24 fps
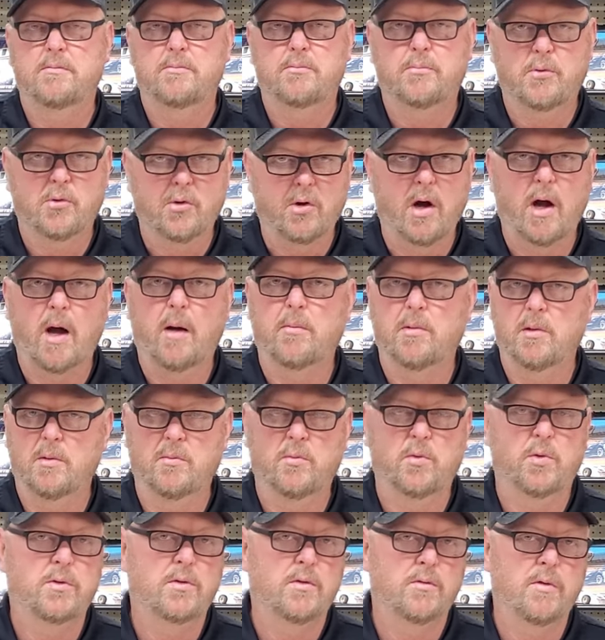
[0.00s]
problem
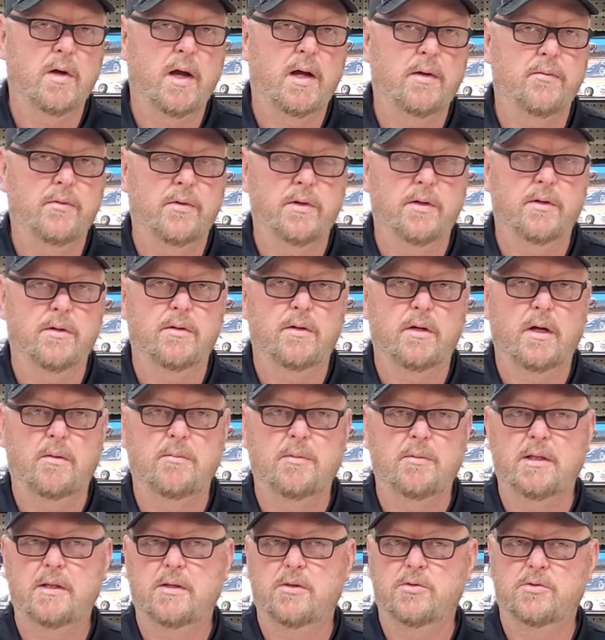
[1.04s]
with the right rear. I
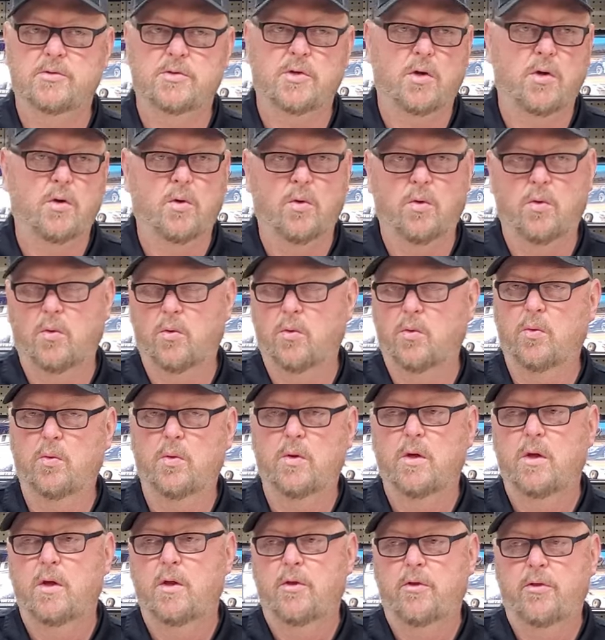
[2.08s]
mean, there's a whole
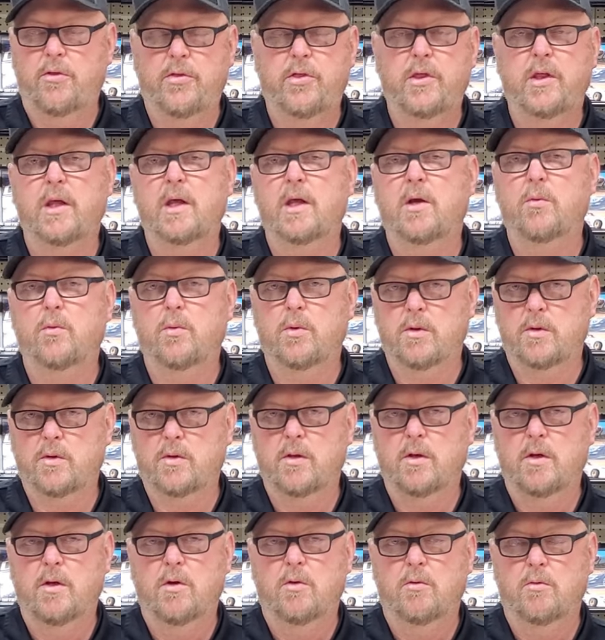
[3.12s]
thing with
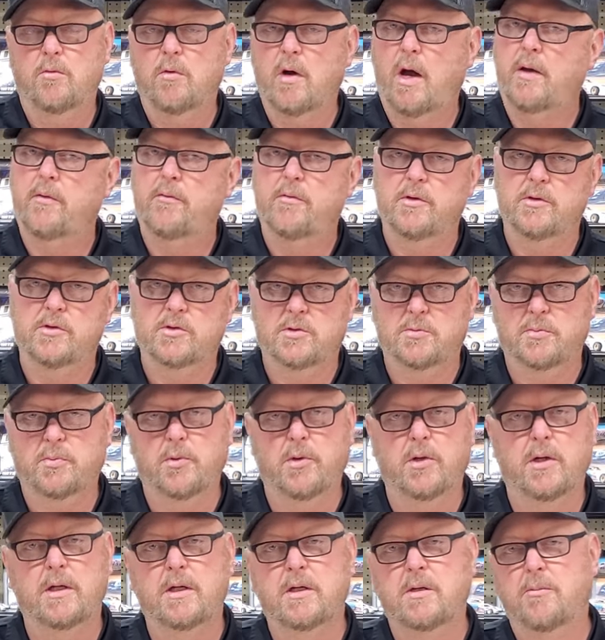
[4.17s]
right rear
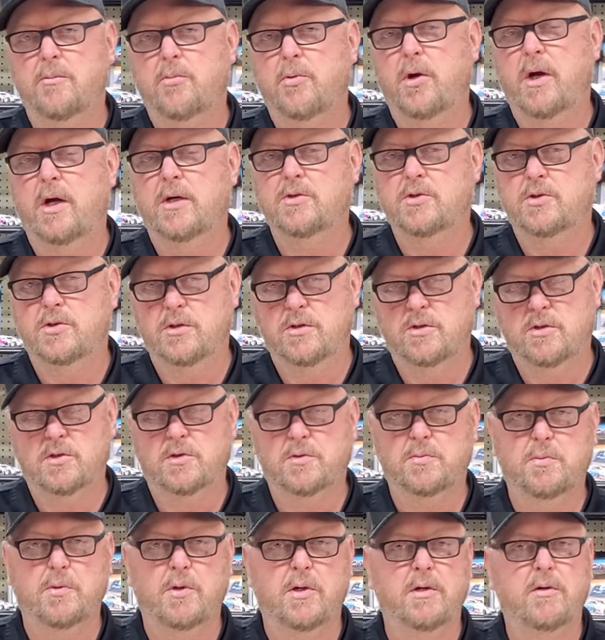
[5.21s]
spring compression, the
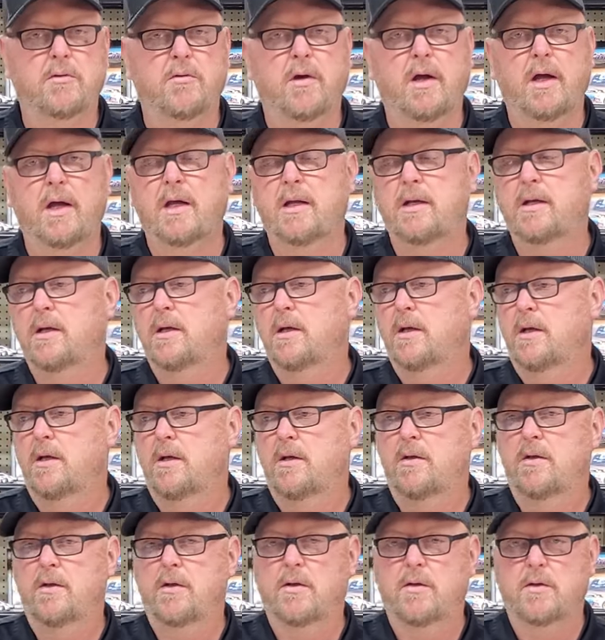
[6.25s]
spring rate,
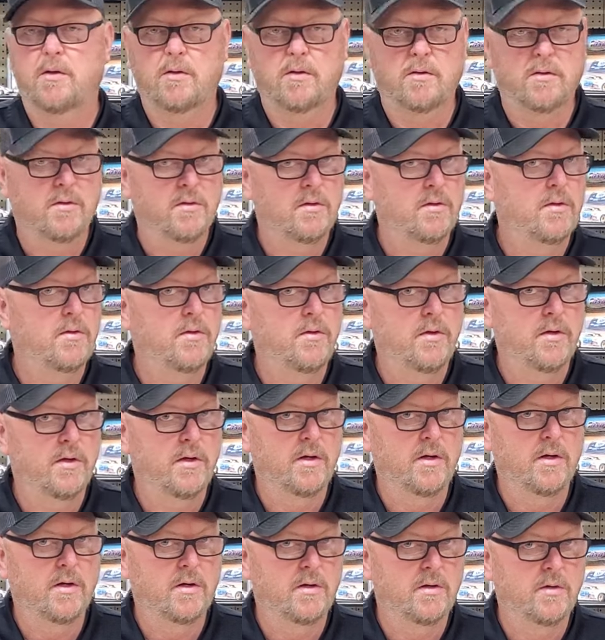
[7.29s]

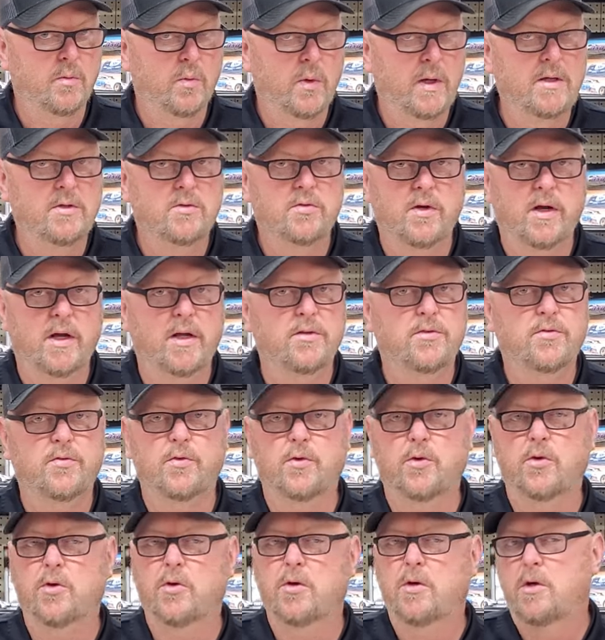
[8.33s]
the weight
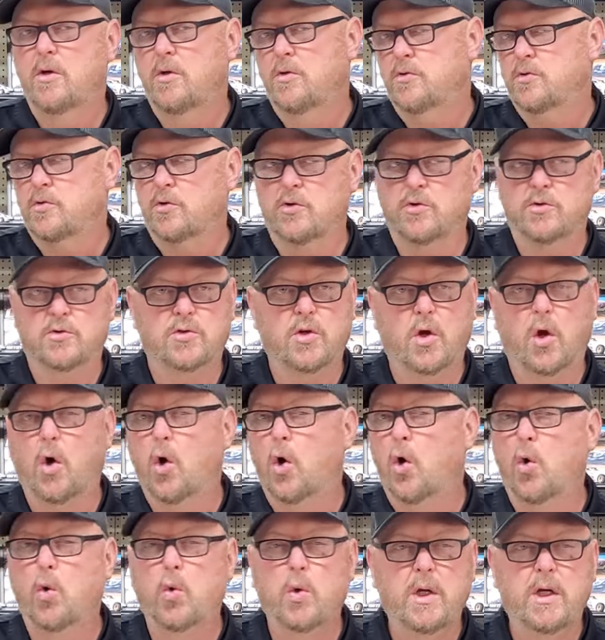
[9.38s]
transfer. So there's a
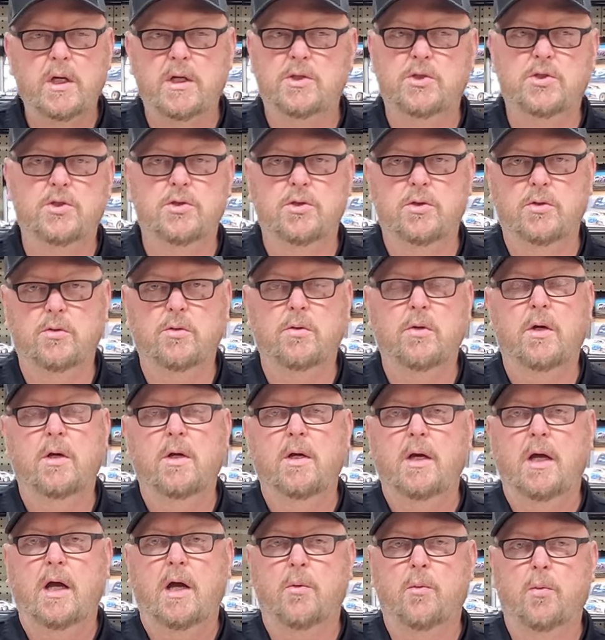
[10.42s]
whole issue,
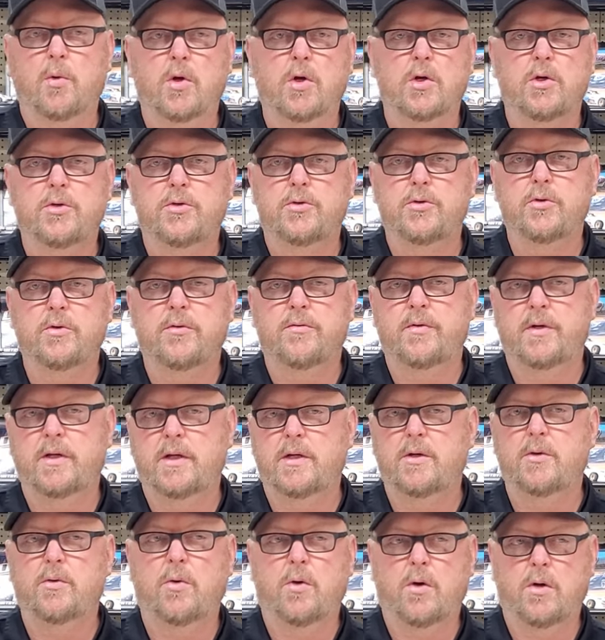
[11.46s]
and we're going to do a
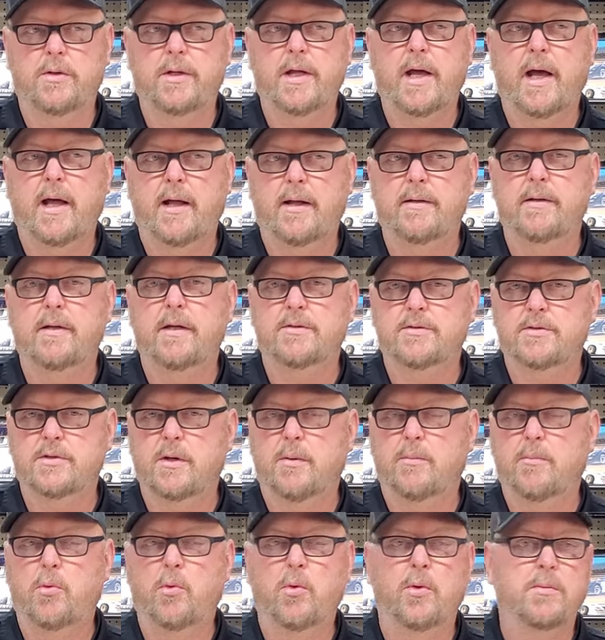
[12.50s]
video on that at
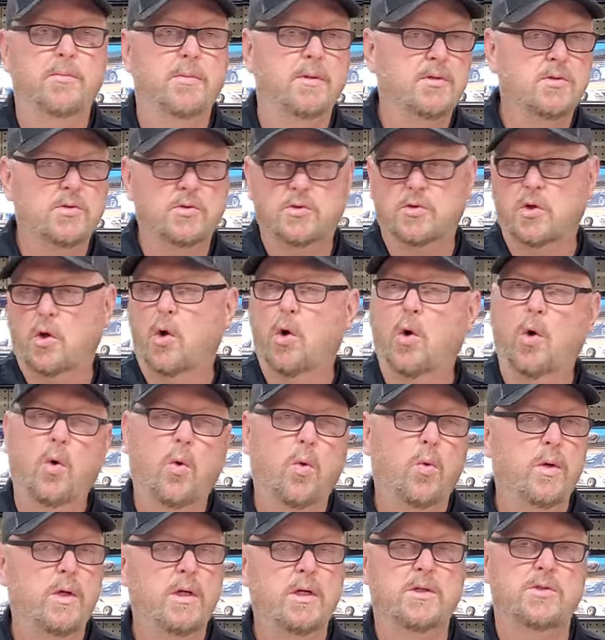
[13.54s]
some point, but there's a
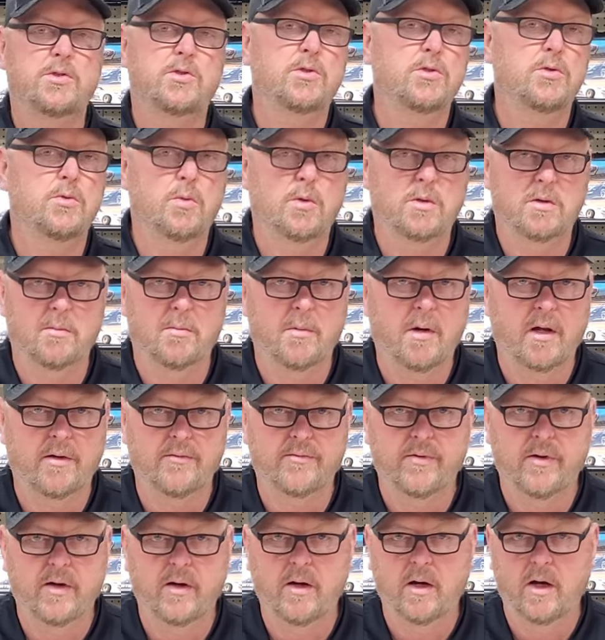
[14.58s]
whole issue with
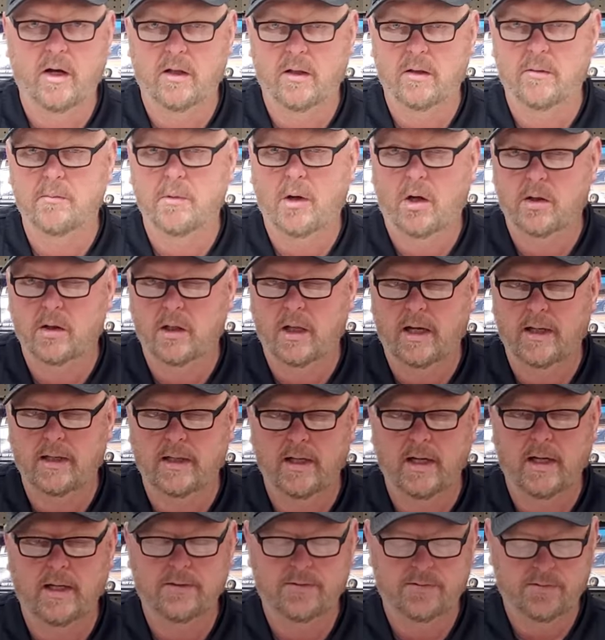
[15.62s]
the mod light
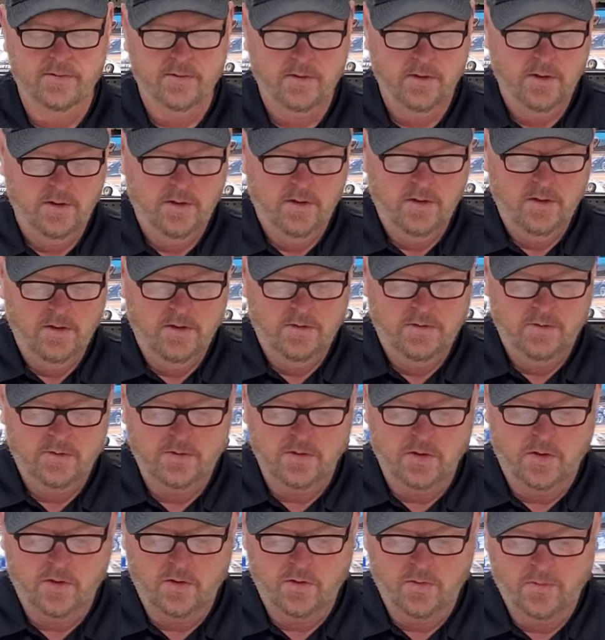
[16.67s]
guys.
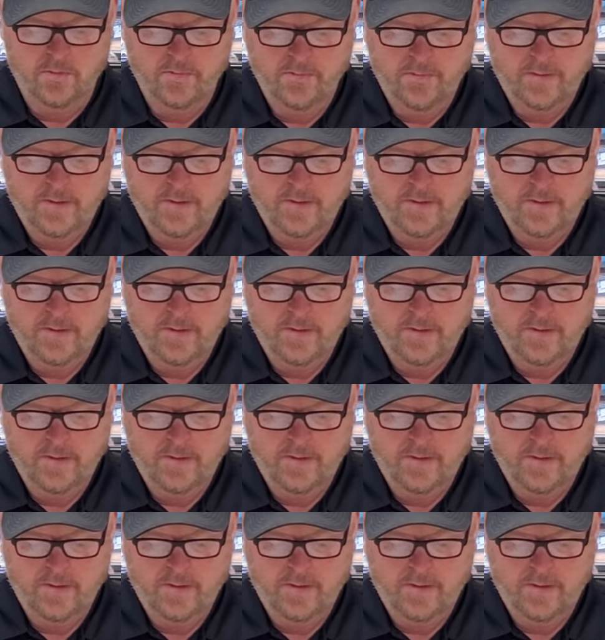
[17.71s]
So